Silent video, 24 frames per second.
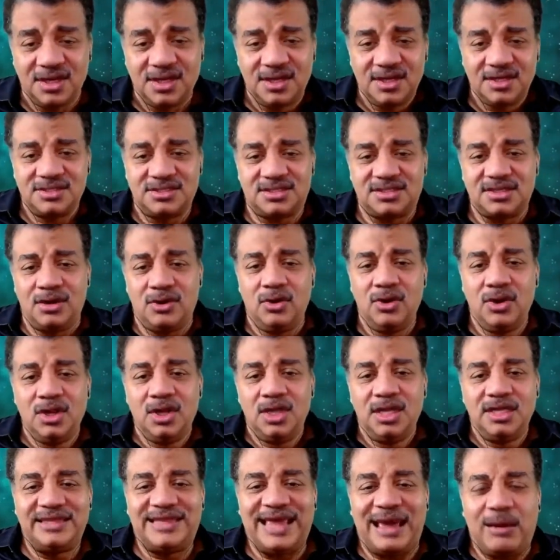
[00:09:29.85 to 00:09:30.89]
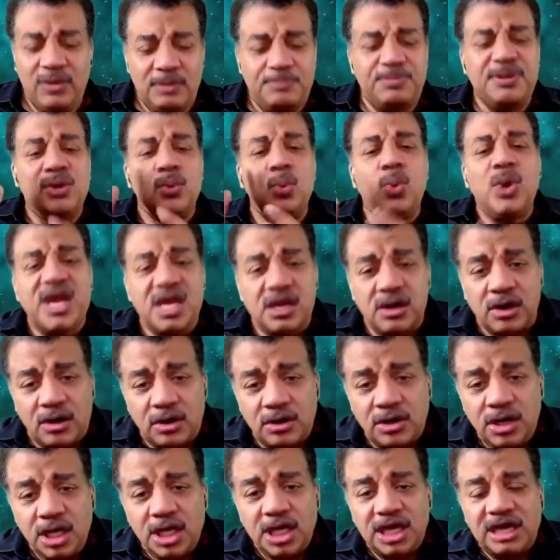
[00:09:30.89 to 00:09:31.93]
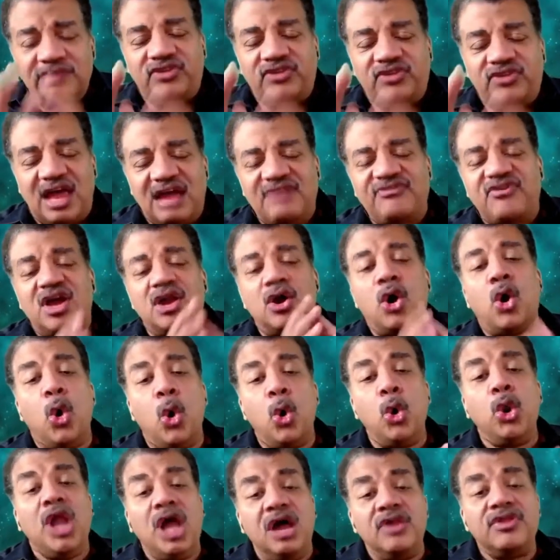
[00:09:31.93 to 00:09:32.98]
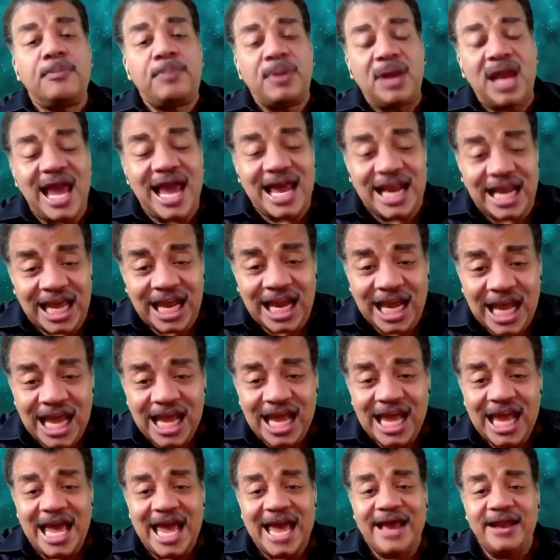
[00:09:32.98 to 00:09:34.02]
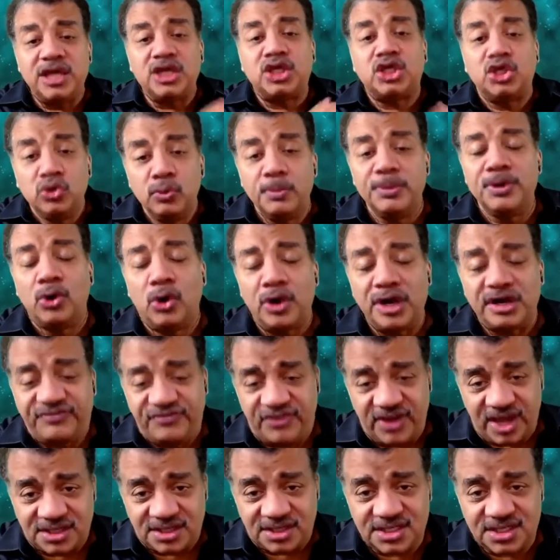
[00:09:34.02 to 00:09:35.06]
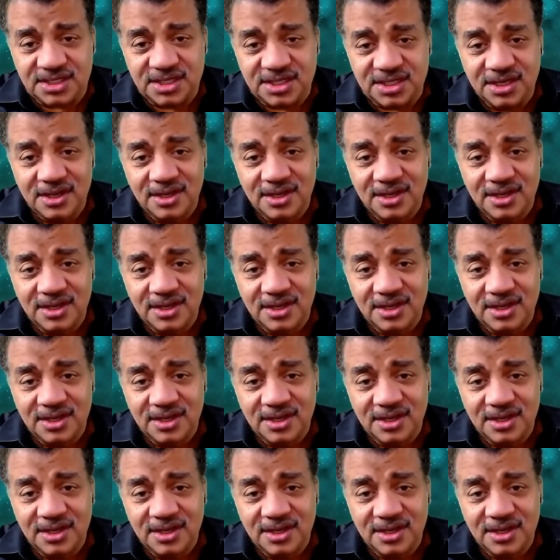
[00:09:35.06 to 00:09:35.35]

So that would be weird if life on a whole other planet had a humanoid face.